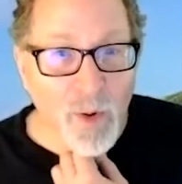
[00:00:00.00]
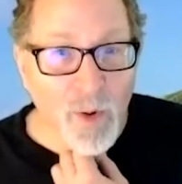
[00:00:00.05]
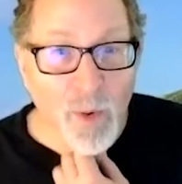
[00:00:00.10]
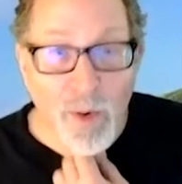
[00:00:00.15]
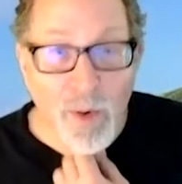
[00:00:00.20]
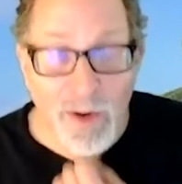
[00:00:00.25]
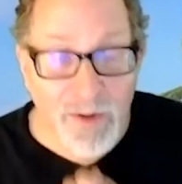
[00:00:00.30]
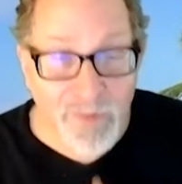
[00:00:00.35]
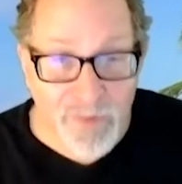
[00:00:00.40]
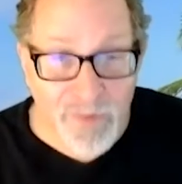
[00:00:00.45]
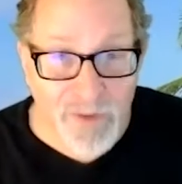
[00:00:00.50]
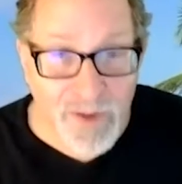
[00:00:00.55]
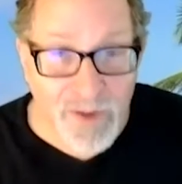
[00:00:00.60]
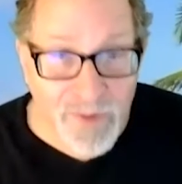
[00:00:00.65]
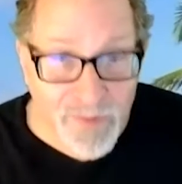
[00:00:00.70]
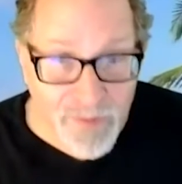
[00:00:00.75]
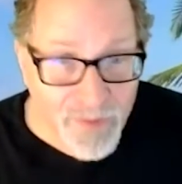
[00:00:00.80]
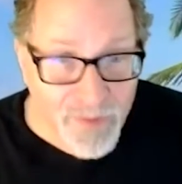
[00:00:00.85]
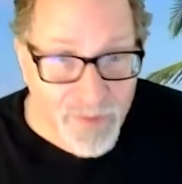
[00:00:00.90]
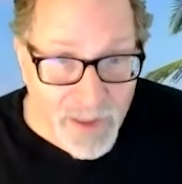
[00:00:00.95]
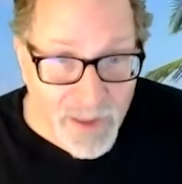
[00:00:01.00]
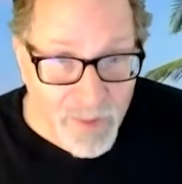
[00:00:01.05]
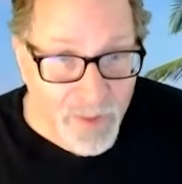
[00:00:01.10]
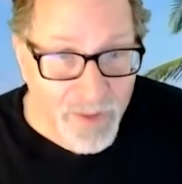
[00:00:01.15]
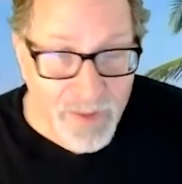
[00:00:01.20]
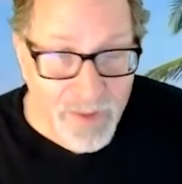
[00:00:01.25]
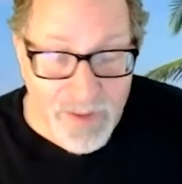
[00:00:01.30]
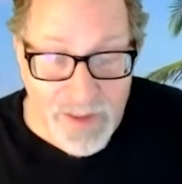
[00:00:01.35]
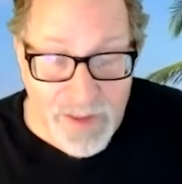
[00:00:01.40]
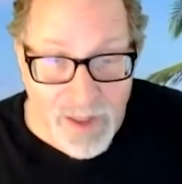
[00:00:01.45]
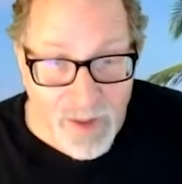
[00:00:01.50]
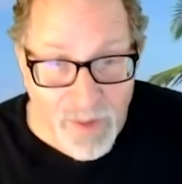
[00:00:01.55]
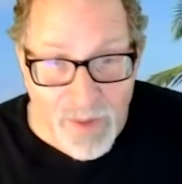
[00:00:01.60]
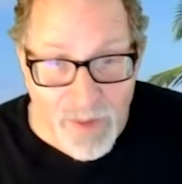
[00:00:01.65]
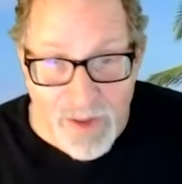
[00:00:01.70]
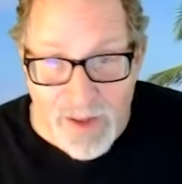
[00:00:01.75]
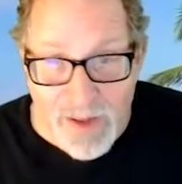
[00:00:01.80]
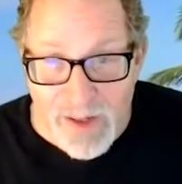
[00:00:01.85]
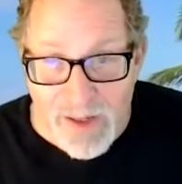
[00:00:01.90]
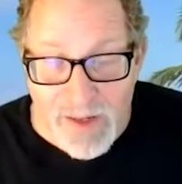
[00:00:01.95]
Or if if they were you
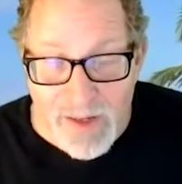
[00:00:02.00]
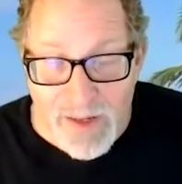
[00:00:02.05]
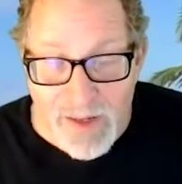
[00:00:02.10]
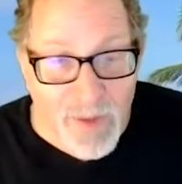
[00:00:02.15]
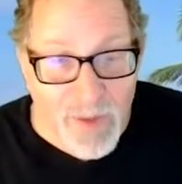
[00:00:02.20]
know if